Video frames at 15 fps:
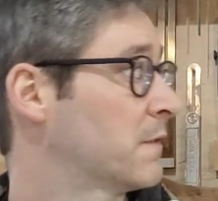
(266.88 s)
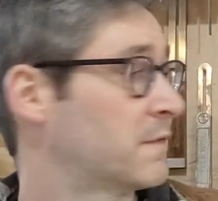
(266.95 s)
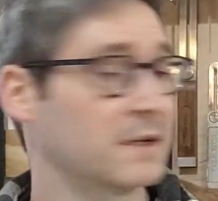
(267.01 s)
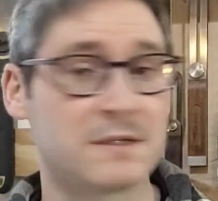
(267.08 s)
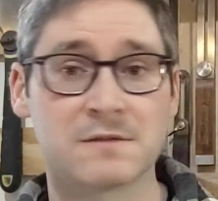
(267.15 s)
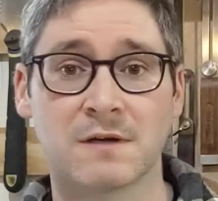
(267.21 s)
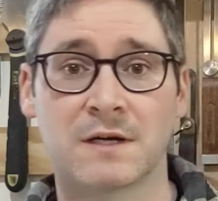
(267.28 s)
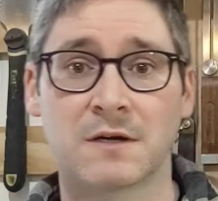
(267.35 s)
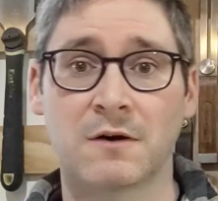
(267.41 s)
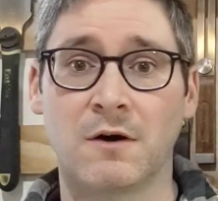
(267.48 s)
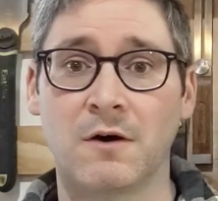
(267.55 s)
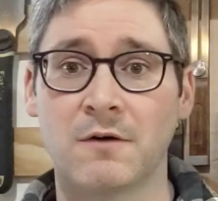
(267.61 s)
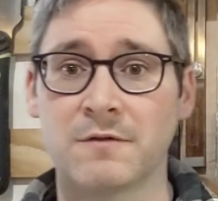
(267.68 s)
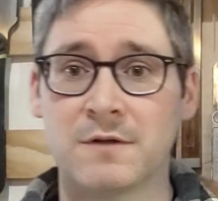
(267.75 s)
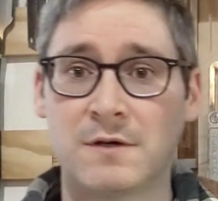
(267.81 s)
things like
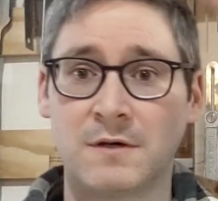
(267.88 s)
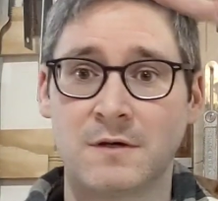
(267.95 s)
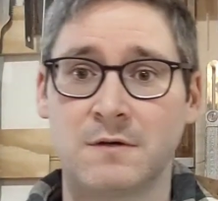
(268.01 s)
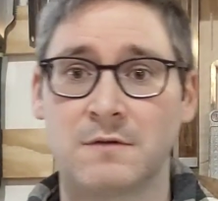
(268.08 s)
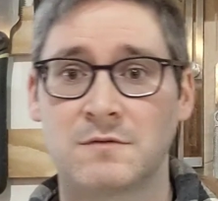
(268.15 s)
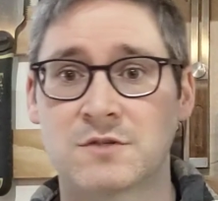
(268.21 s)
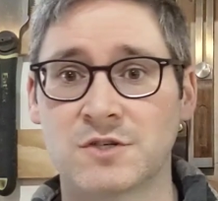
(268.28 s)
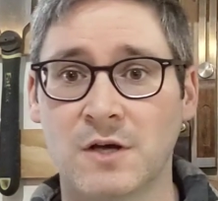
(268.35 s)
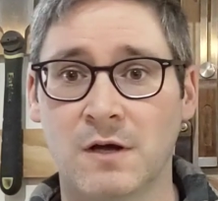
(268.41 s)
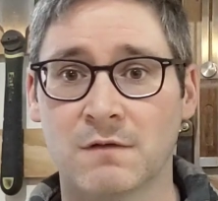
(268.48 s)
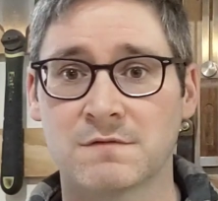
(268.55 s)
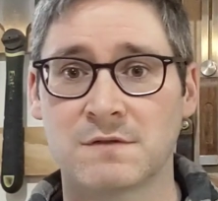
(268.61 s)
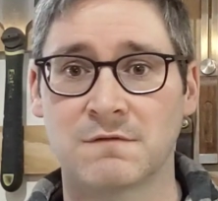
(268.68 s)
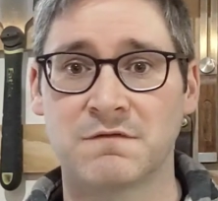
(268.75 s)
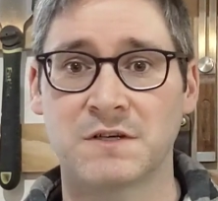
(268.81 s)
all the
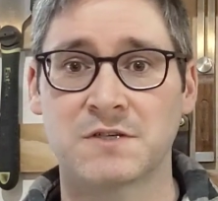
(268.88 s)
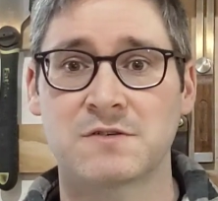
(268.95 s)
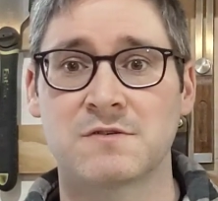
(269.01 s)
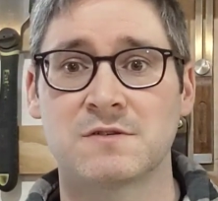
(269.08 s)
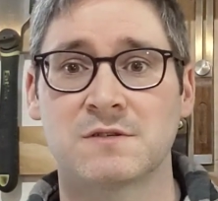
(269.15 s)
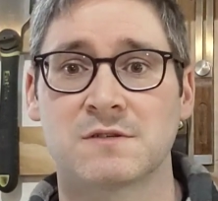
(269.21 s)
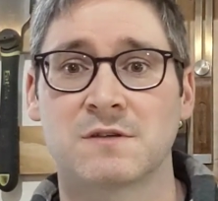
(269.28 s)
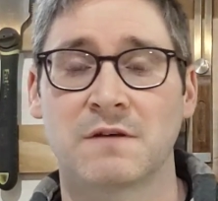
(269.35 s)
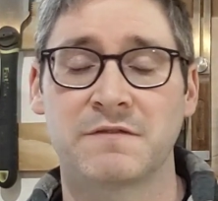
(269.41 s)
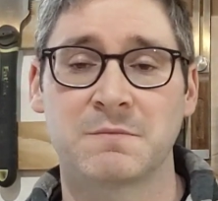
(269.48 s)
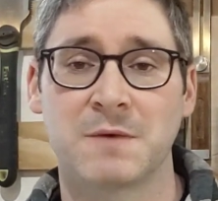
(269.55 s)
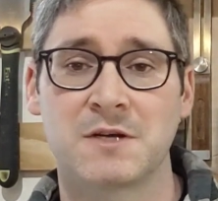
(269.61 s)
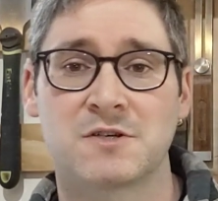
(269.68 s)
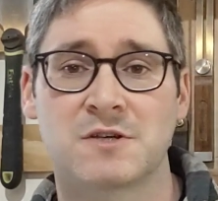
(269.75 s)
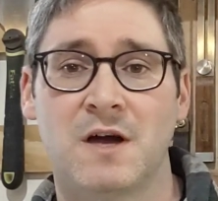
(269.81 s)
shelves and fixtures and stuff
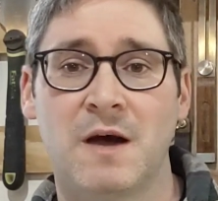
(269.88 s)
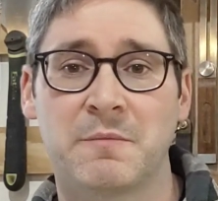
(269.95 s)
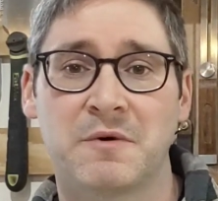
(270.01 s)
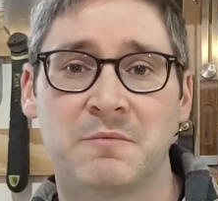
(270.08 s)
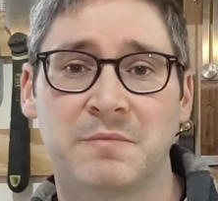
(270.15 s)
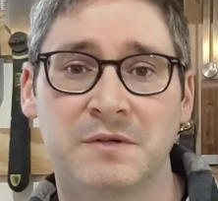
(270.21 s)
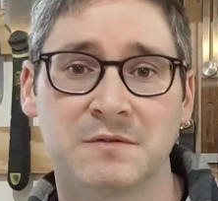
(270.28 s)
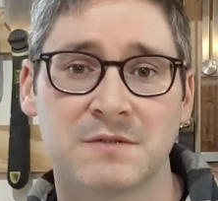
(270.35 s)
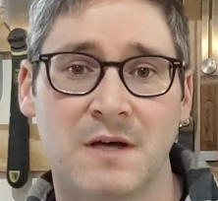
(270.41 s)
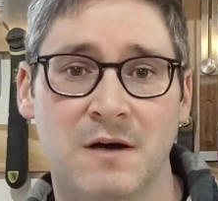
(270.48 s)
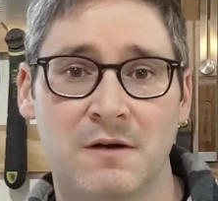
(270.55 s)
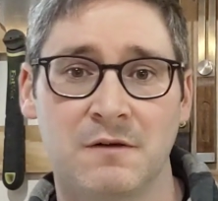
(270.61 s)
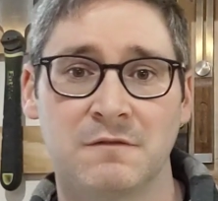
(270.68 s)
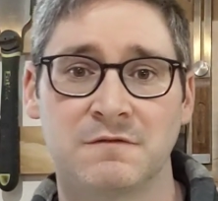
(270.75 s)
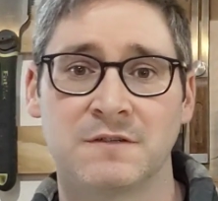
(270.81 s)
in my shop are built
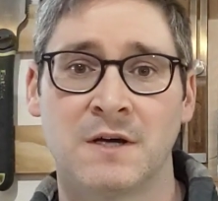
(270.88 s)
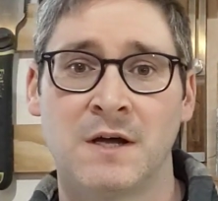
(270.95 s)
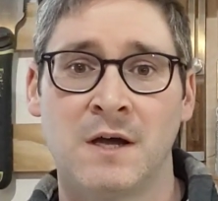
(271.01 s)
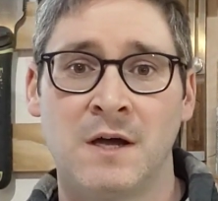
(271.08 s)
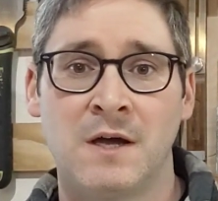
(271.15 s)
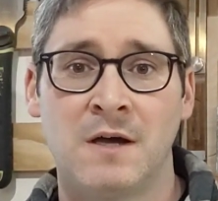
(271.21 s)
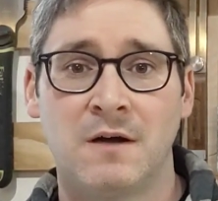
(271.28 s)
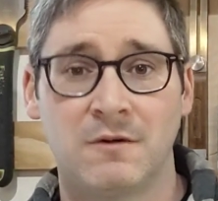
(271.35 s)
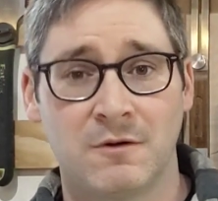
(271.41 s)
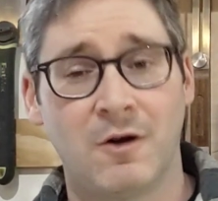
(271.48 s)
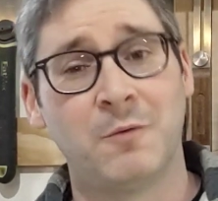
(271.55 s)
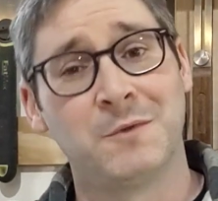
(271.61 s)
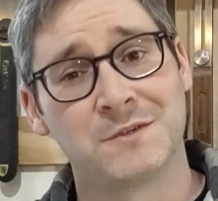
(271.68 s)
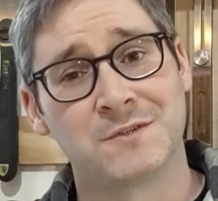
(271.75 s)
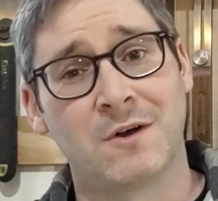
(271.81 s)
out of, or
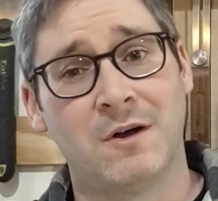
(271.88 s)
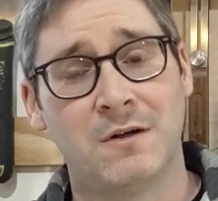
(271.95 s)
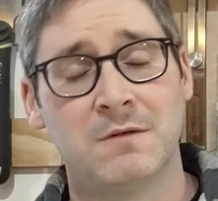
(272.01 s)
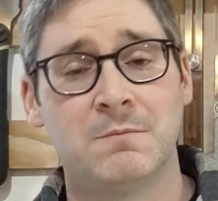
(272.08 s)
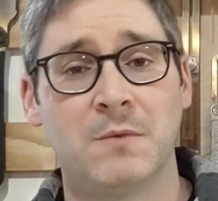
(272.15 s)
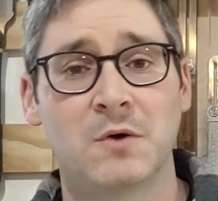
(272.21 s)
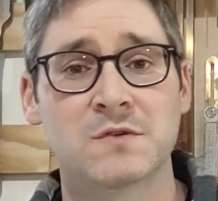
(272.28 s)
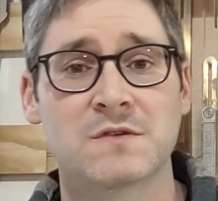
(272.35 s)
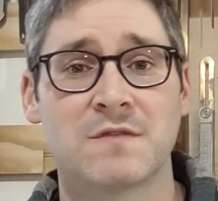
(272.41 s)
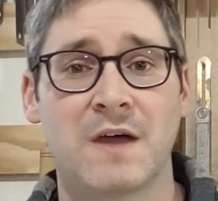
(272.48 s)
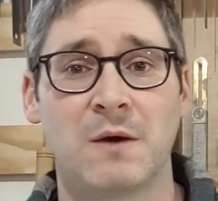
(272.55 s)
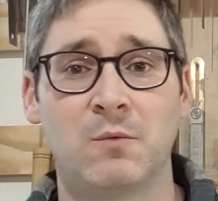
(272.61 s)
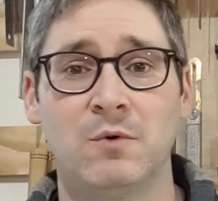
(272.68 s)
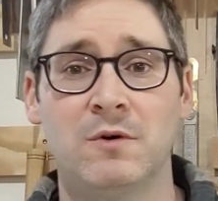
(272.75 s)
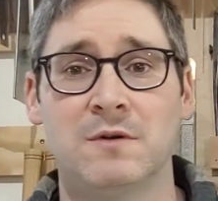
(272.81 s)
almost all, most of
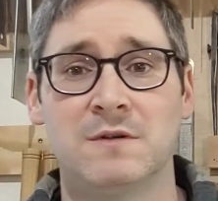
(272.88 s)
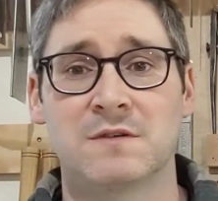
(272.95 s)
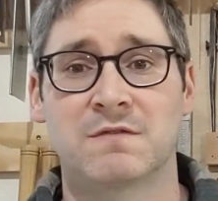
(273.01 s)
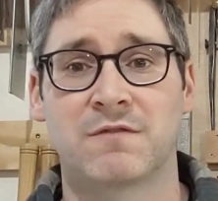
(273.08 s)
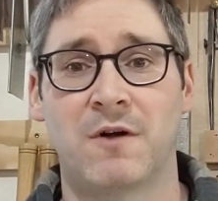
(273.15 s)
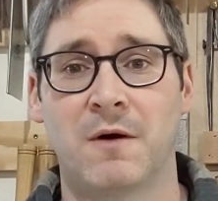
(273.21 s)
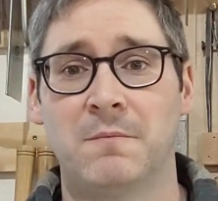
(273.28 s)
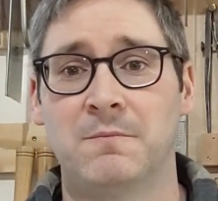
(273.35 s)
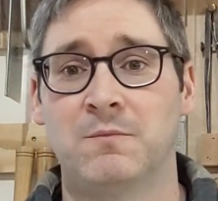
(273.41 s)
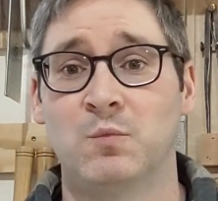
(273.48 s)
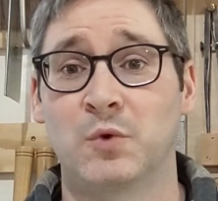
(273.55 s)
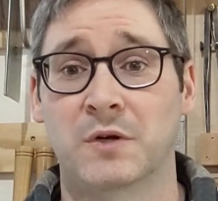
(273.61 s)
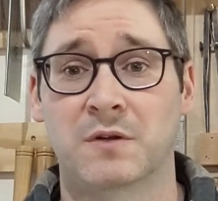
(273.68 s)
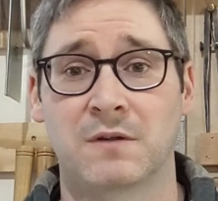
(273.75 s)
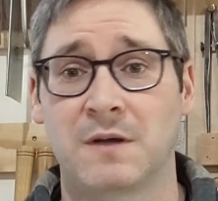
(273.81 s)
that wood is
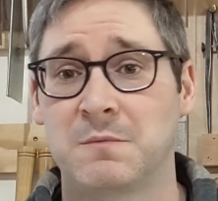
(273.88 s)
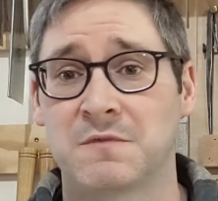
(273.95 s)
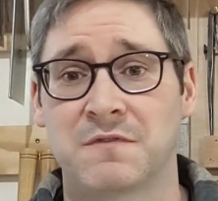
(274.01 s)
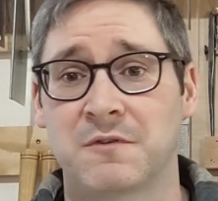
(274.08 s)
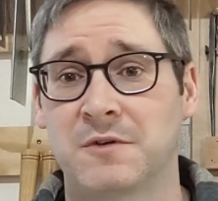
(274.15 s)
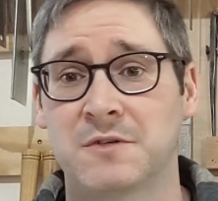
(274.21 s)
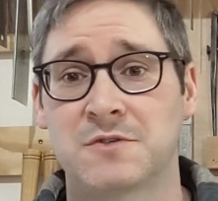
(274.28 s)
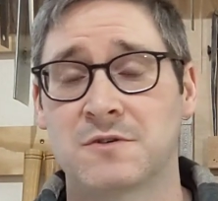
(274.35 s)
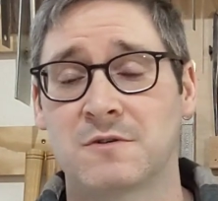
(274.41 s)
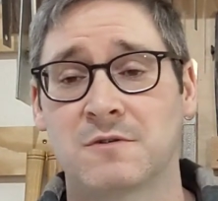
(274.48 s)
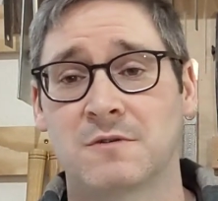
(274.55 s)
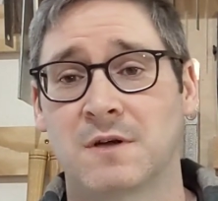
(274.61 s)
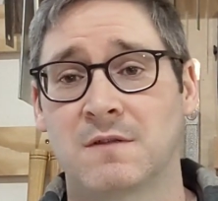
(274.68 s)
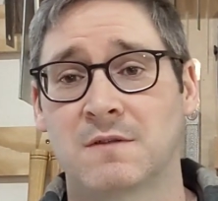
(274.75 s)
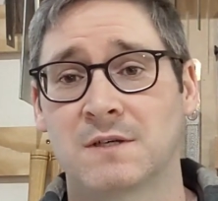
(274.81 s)
from reclaimed
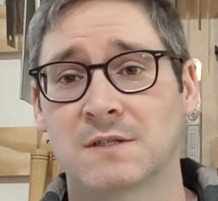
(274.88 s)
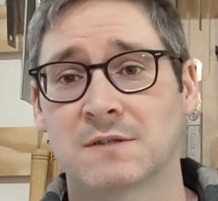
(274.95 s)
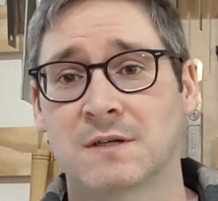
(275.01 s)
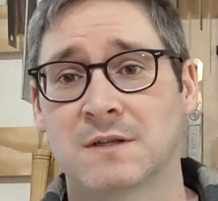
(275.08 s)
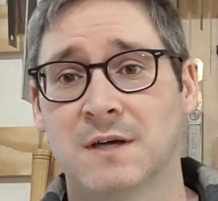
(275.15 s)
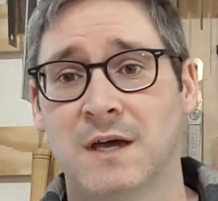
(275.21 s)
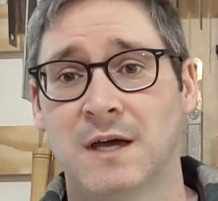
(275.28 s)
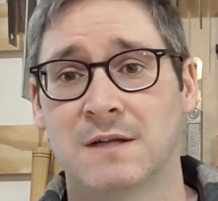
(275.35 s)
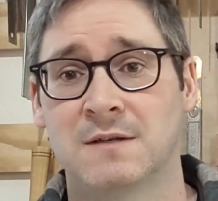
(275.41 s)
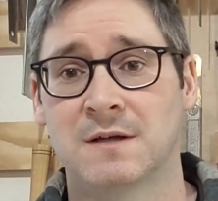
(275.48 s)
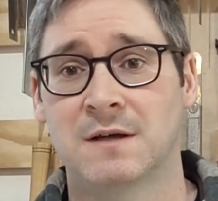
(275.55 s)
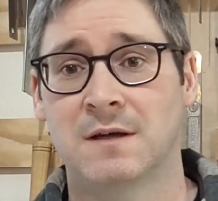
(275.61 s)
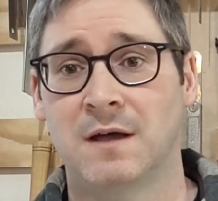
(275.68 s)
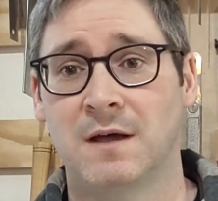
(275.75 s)
furniture and things like that.